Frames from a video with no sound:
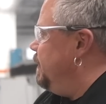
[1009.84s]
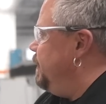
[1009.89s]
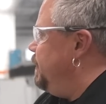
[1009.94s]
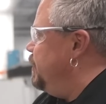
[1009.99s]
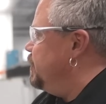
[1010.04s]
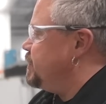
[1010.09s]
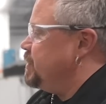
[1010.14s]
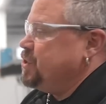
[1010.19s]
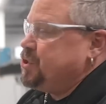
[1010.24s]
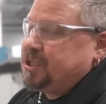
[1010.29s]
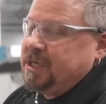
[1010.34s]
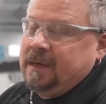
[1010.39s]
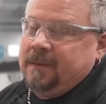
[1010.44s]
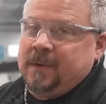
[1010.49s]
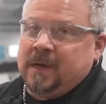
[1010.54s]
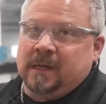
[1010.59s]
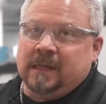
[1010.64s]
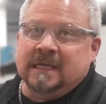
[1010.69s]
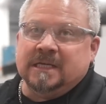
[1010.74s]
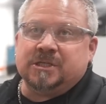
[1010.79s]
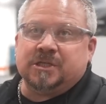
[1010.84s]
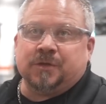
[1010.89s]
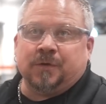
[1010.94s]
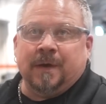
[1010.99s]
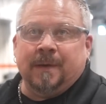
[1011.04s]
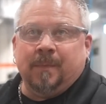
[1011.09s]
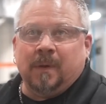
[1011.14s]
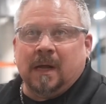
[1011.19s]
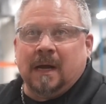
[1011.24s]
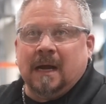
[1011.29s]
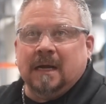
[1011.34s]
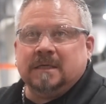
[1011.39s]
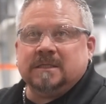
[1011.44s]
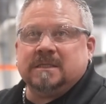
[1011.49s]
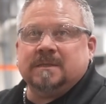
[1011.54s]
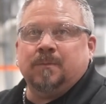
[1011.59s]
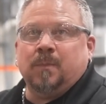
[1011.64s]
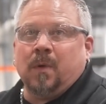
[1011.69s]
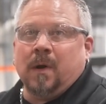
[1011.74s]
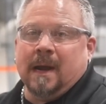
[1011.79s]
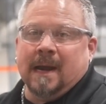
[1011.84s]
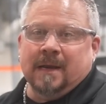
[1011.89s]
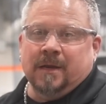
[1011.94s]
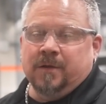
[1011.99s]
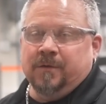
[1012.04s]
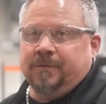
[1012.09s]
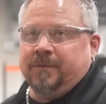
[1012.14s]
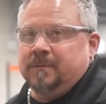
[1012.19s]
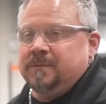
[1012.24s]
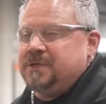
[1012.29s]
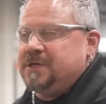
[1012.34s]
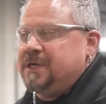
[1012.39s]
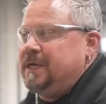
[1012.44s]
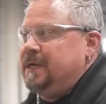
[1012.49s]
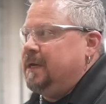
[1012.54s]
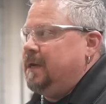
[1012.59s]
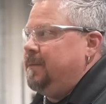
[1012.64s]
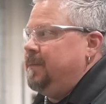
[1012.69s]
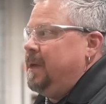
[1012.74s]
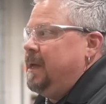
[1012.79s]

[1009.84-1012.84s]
Using GM LS3 blocks, brand new from GM.